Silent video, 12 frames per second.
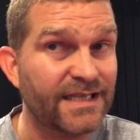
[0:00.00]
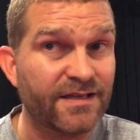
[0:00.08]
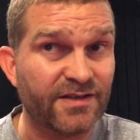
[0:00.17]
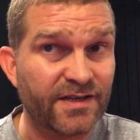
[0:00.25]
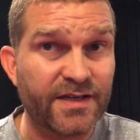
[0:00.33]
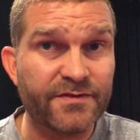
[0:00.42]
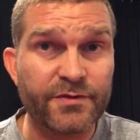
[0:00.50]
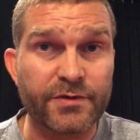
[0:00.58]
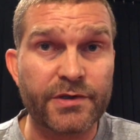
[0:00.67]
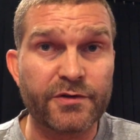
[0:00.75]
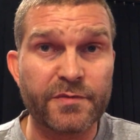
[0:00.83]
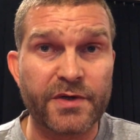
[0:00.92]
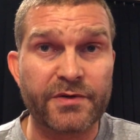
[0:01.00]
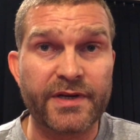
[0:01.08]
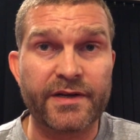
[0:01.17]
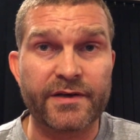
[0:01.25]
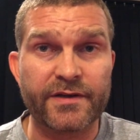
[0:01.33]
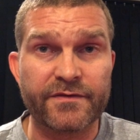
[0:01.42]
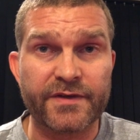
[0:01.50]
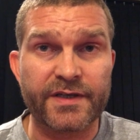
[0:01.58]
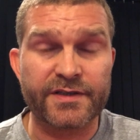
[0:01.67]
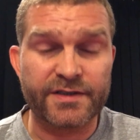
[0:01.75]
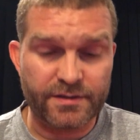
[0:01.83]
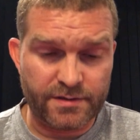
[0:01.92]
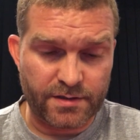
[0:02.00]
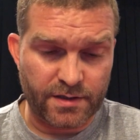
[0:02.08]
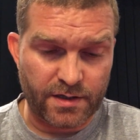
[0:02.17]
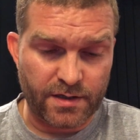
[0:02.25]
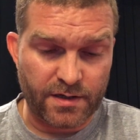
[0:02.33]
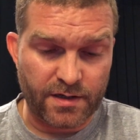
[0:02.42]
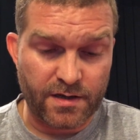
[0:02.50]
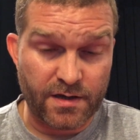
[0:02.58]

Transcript: gonna have to reduce my rating on the finish. I